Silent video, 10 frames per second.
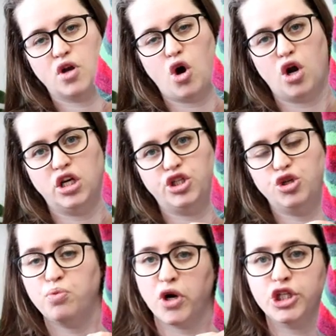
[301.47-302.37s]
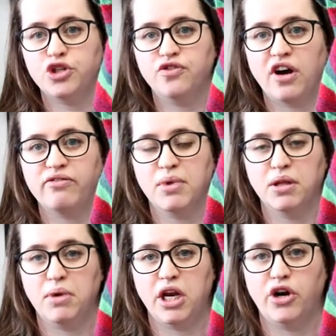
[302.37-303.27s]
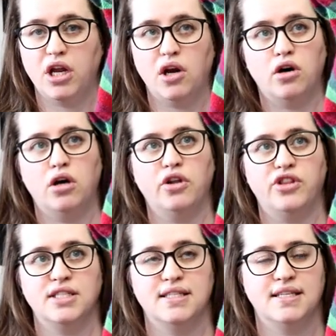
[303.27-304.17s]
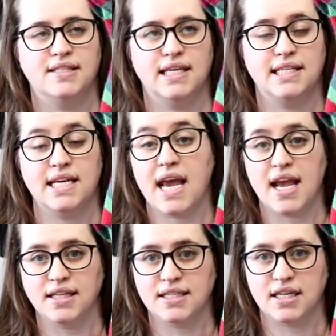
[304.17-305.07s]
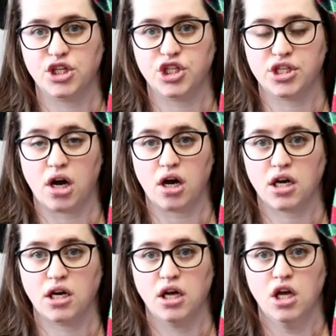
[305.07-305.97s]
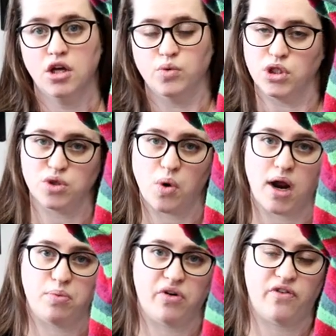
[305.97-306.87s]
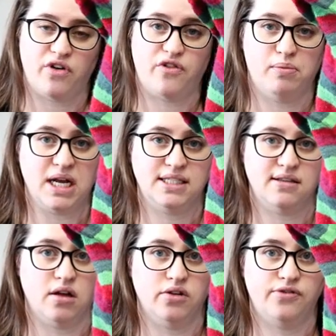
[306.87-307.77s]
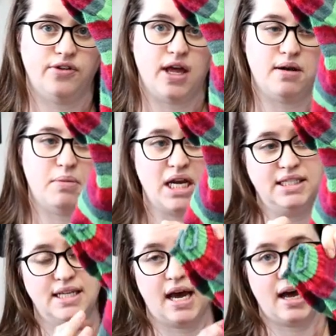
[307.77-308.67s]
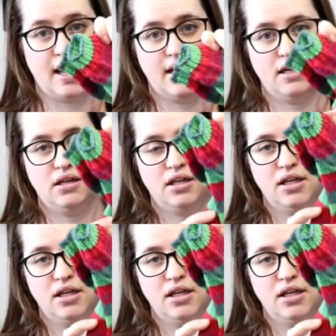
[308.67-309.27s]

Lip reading: on a 2.25 millimeter needle. This is a 68 stitch sock, which is what I prefer for myself and my dad.